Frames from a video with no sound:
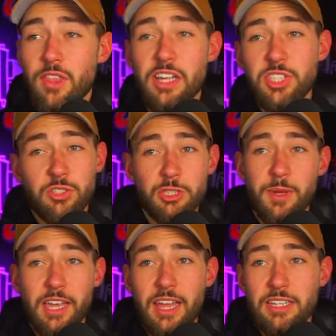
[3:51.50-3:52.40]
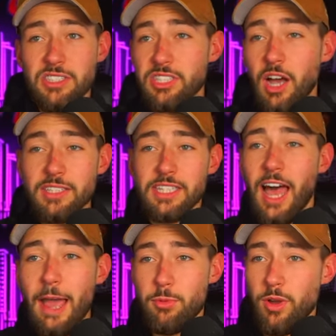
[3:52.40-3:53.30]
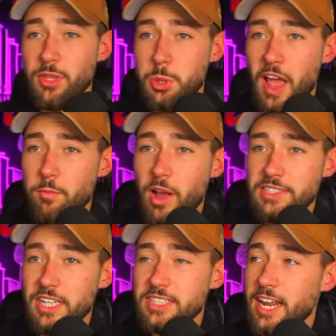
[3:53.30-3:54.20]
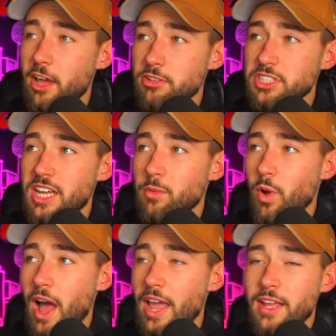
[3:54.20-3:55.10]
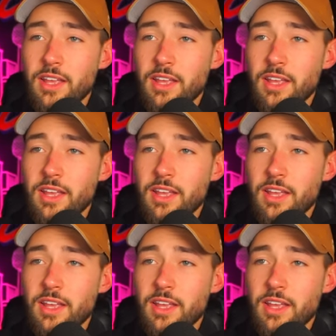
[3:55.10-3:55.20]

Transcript: This dude has been getting tons of hype throughout the draft process, and I understand why.